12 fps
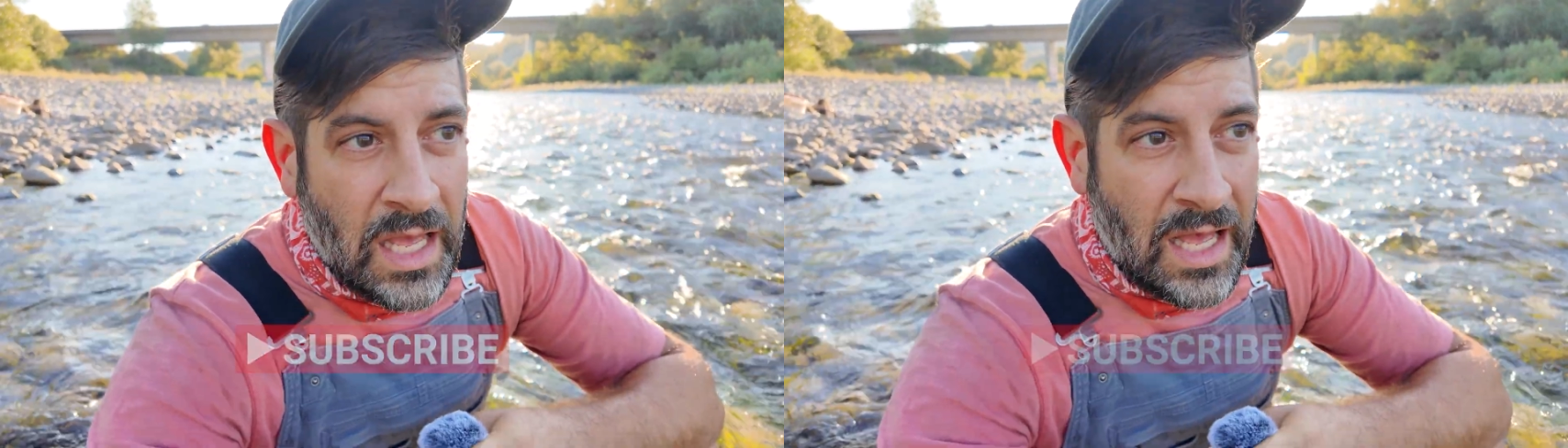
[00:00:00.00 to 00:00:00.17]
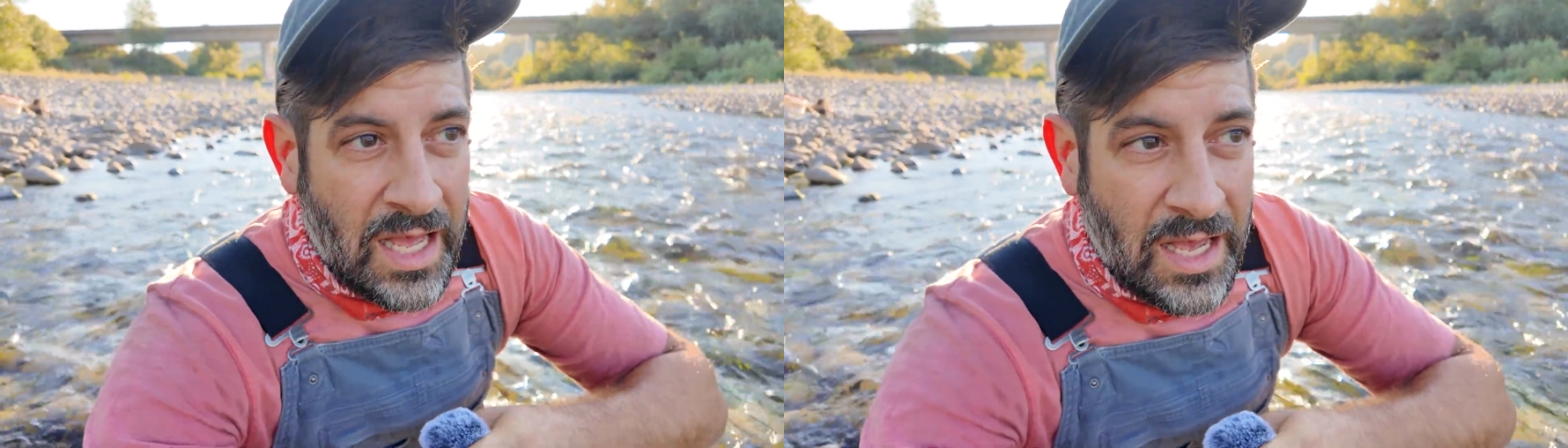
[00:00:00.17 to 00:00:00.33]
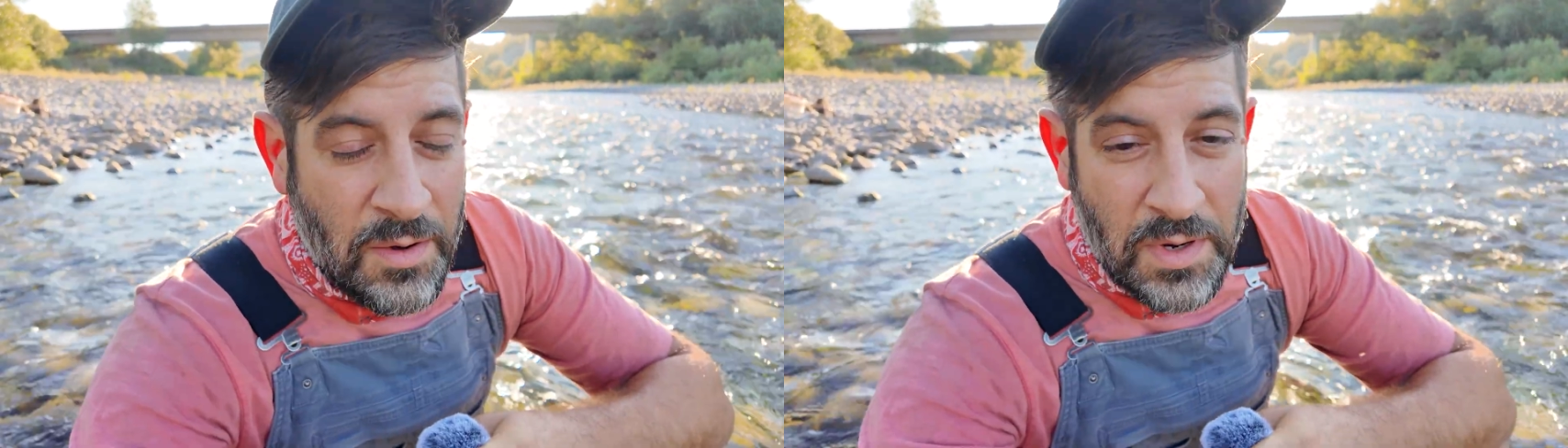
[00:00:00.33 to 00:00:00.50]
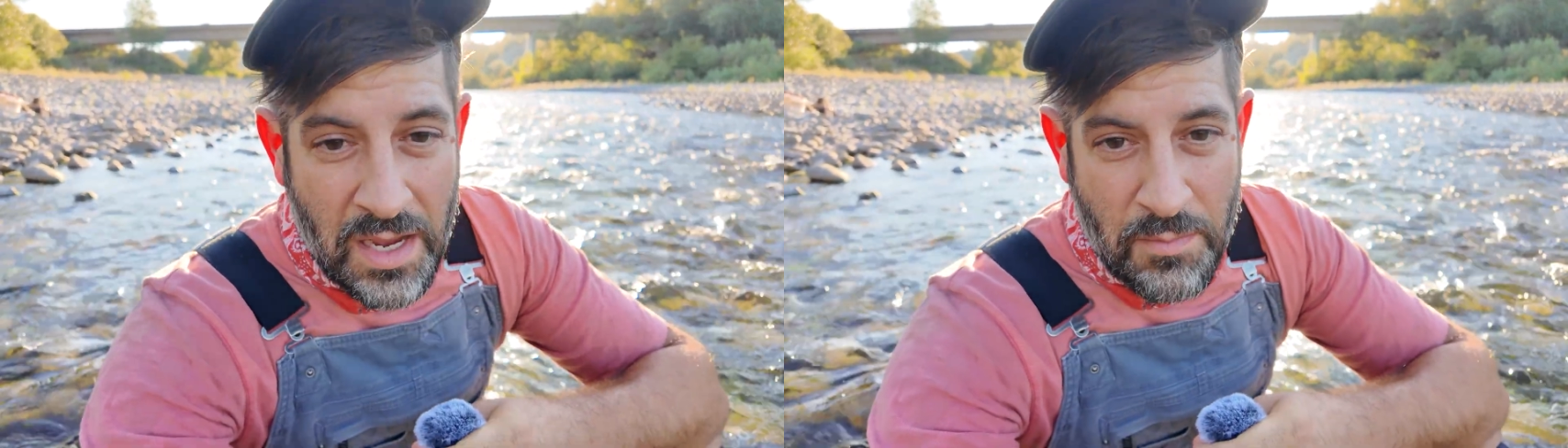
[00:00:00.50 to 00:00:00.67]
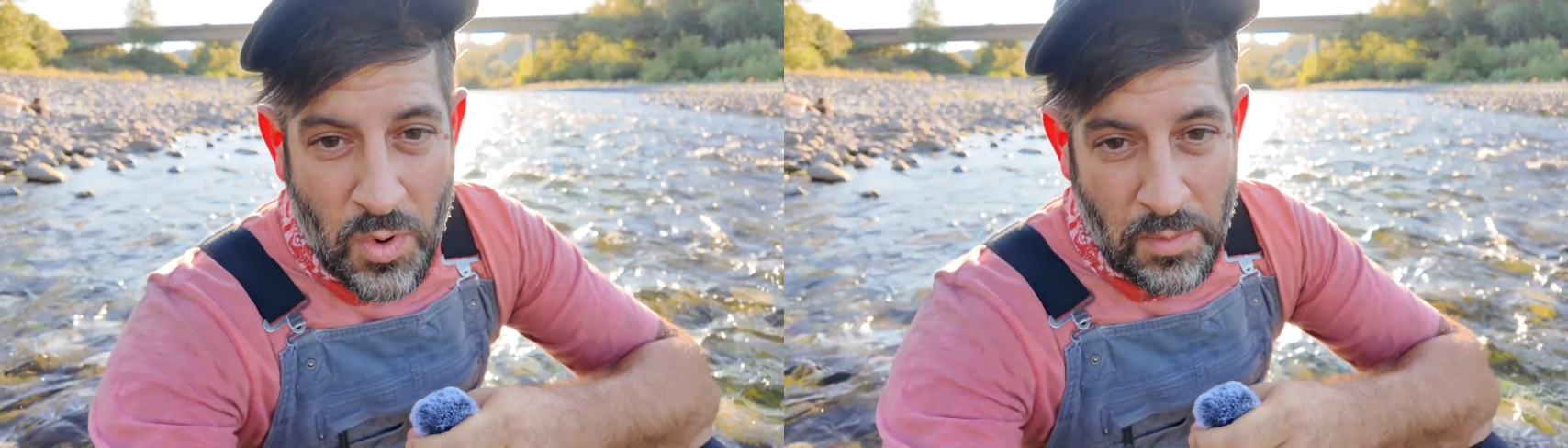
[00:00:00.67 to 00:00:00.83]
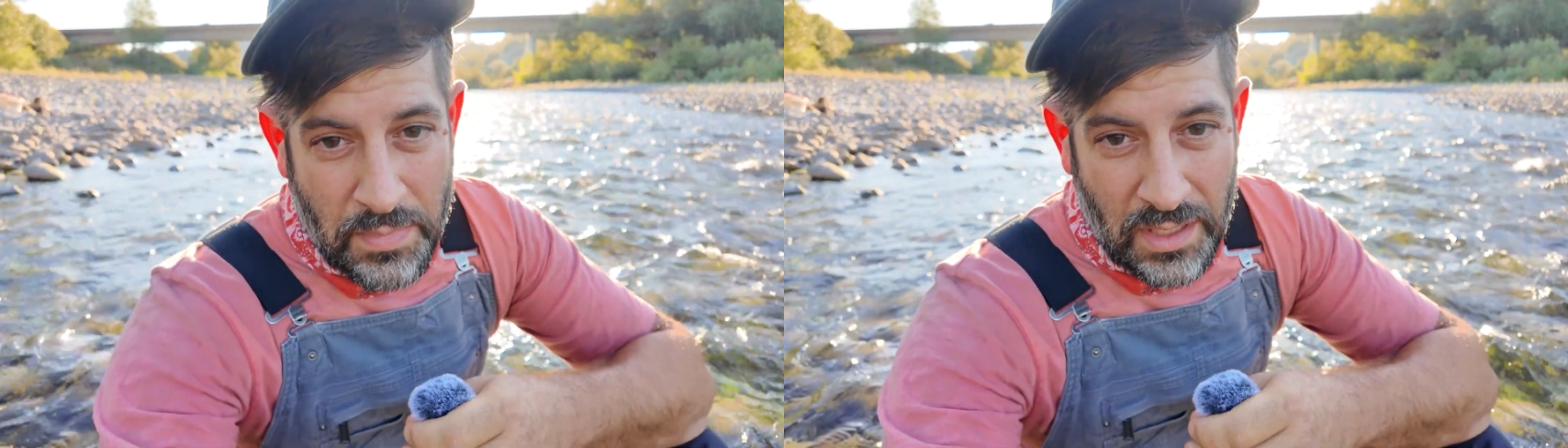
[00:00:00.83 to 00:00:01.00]
Uh, we got
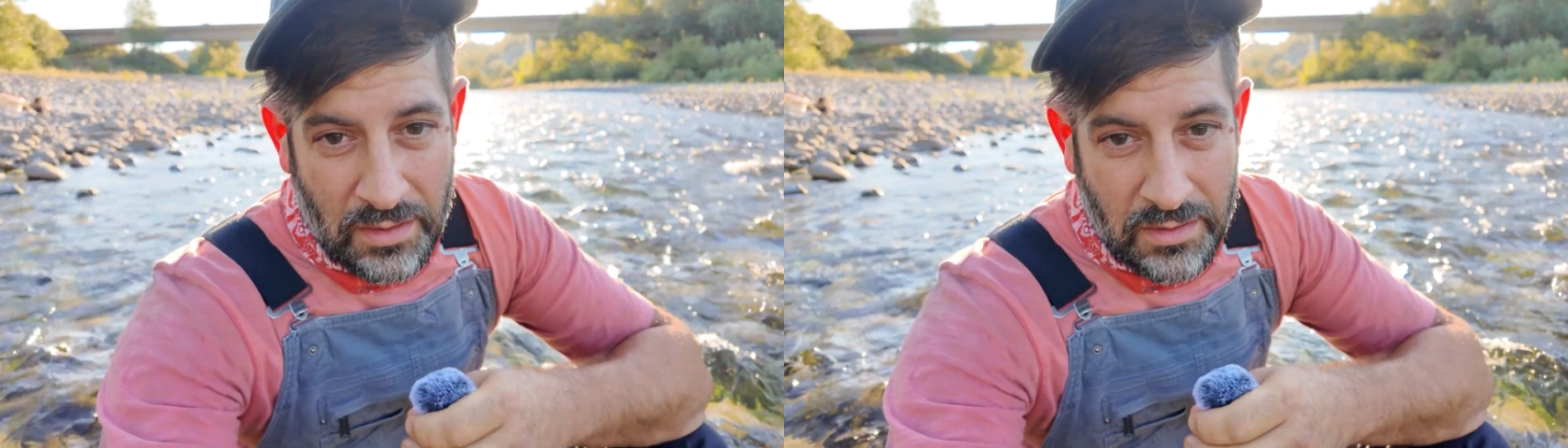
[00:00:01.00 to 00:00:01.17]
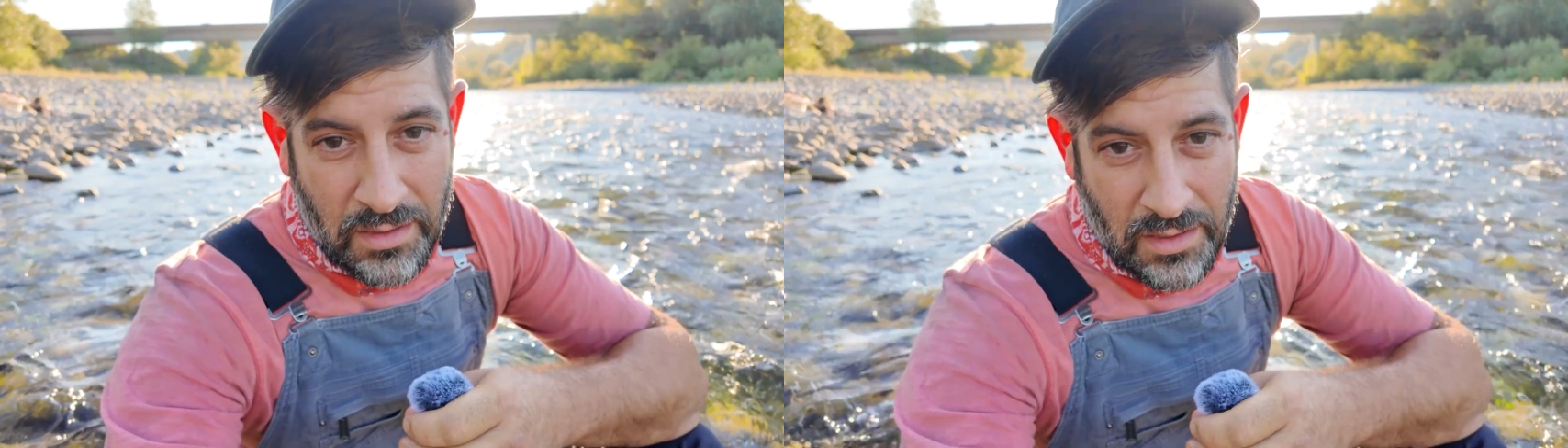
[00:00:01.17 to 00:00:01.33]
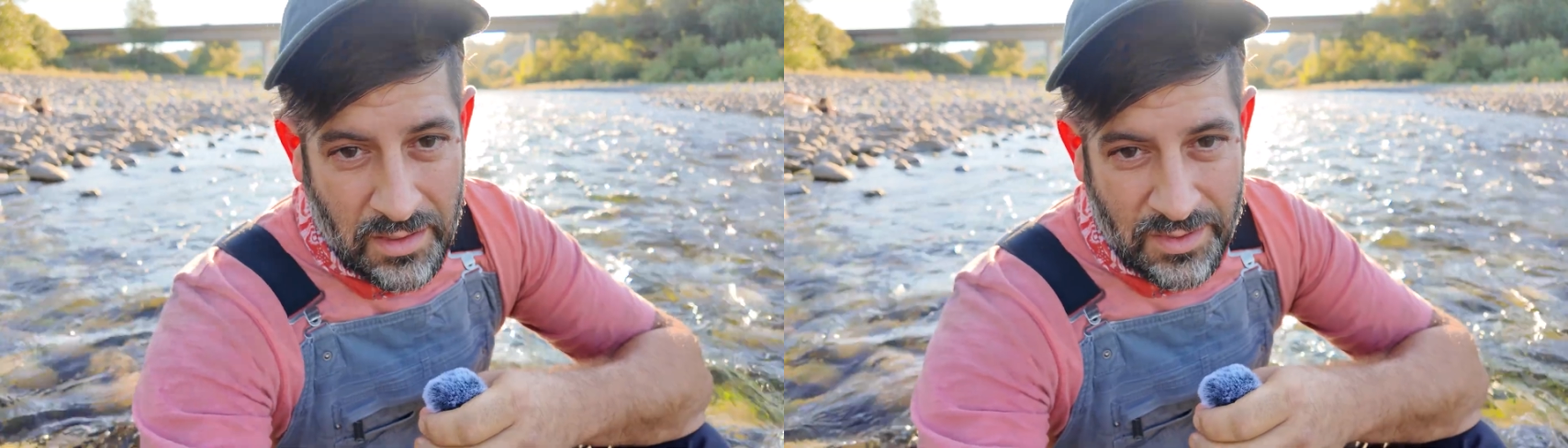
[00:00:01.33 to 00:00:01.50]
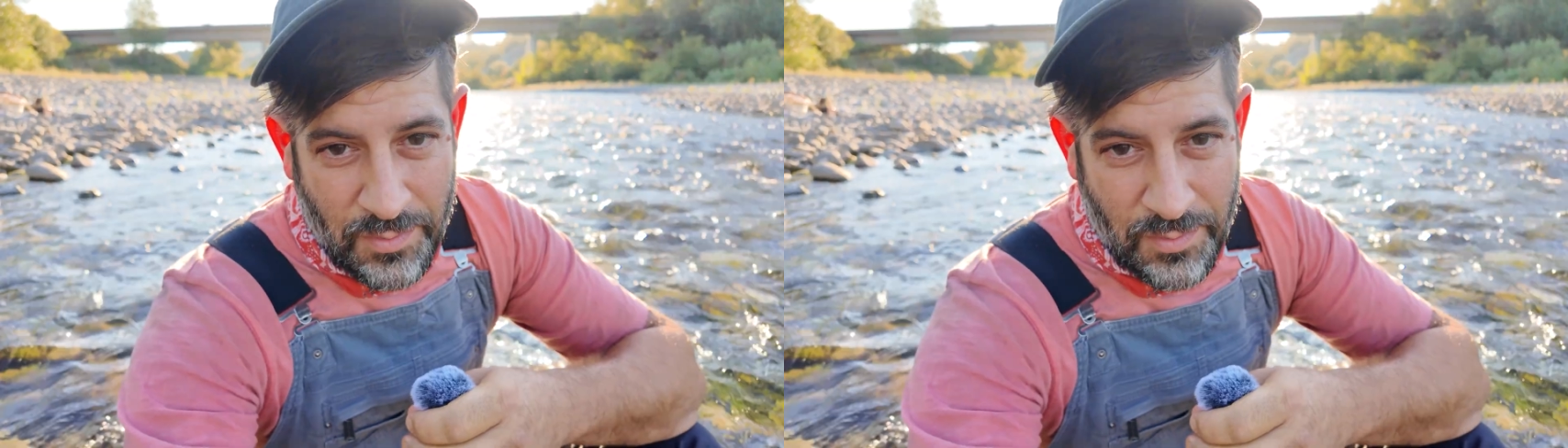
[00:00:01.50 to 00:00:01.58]
more build on